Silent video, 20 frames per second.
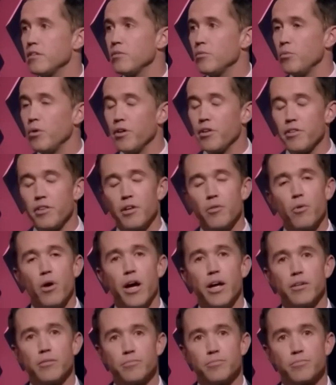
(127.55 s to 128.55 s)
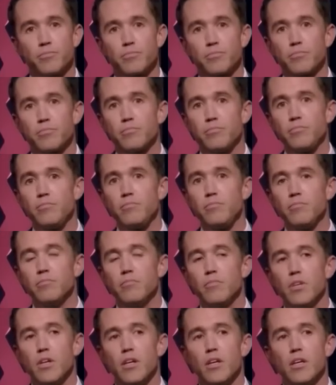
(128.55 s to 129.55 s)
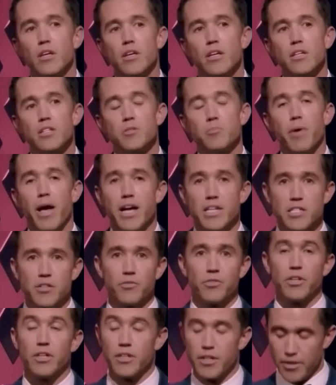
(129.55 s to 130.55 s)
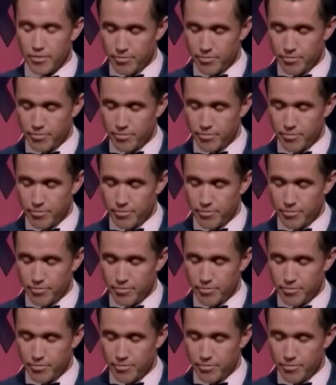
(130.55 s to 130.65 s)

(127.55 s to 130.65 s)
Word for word: with than Ryan. He's massively